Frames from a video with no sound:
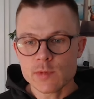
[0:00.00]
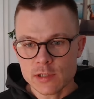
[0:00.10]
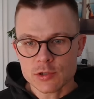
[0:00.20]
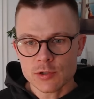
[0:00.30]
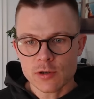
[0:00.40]
in
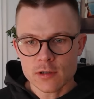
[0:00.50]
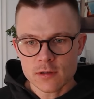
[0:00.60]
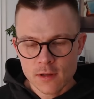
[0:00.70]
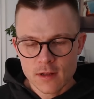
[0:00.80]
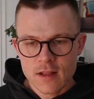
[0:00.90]
their
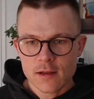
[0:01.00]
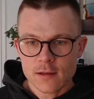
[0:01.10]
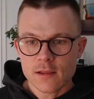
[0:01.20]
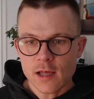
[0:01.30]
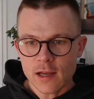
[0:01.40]
journal,
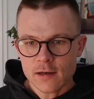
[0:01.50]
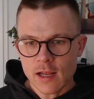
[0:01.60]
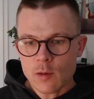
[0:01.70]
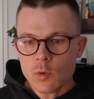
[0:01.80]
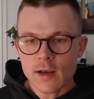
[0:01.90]
then
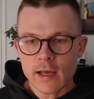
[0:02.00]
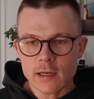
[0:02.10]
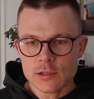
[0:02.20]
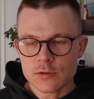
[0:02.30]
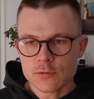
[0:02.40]
they are more
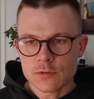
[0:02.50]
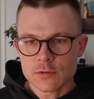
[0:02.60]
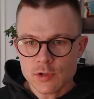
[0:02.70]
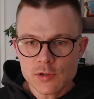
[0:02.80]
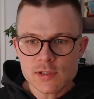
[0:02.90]
likely to
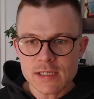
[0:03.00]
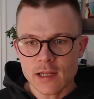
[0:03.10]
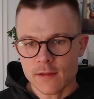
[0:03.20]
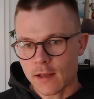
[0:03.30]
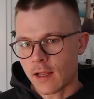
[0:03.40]
use it,
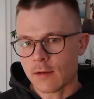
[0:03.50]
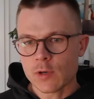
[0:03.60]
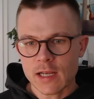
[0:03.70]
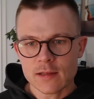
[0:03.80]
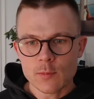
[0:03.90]
and then they
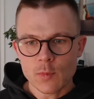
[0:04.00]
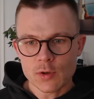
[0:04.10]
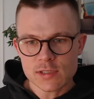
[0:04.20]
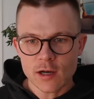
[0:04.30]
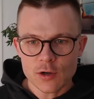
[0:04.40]
will get the
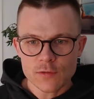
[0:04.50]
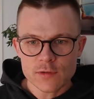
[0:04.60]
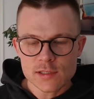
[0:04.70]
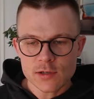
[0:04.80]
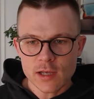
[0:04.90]
most out of
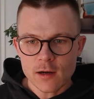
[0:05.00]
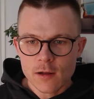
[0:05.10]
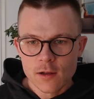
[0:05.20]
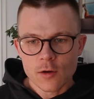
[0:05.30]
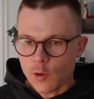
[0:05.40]
it. So yeah,
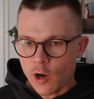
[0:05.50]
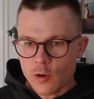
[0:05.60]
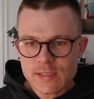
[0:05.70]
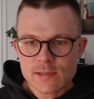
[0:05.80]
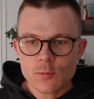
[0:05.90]
we're
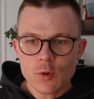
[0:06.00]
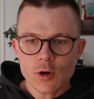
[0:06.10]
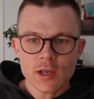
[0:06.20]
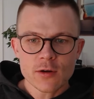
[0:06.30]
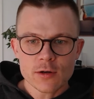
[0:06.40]
always
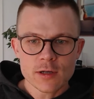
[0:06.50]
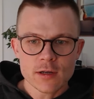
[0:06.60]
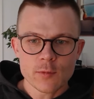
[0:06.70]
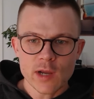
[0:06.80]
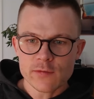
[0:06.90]
working on it.
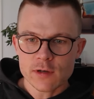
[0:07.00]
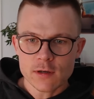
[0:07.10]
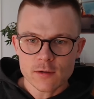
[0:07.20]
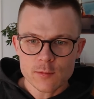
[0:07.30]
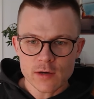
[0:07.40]
We
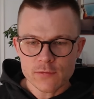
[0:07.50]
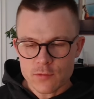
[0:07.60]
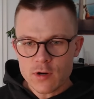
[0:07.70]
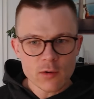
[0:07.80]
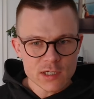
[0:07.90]
have
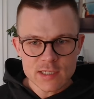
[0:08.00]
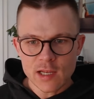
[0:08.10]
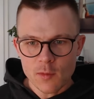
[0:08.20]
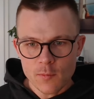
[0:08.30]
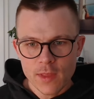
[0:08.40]
grown our
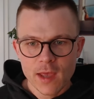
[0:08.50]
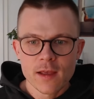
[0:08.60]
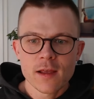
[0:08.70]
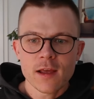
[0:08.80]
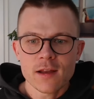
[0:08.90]
team,
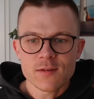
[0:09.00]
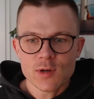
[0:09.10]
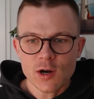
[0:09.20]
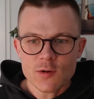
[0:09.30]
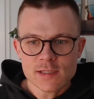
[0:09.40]
and
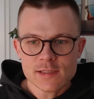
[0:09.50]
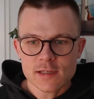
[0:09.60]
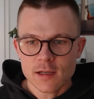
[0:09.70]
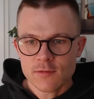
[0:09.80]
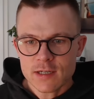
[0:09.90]
we are
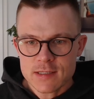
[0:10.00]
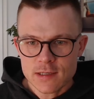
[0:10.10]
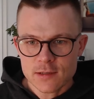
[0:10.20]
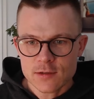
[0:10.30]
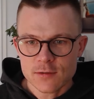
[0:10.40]
always
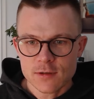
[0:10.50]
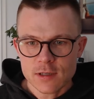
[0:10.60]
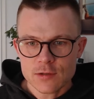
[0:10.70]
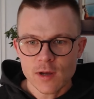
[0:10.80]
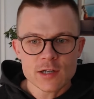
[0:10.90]
investing into
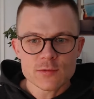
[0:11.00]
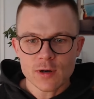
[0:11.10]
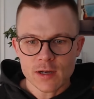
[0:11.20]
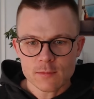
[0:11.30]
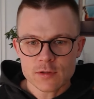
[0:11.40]

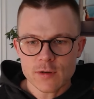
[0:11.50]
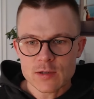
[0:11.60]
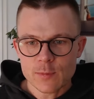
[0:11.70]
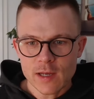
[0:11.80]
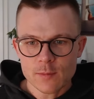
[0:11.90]
Edgewonk and
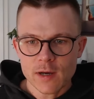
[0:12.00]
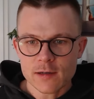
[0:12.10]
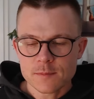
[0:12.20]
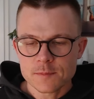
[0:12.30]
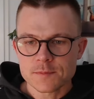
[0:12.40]
trying to make it better.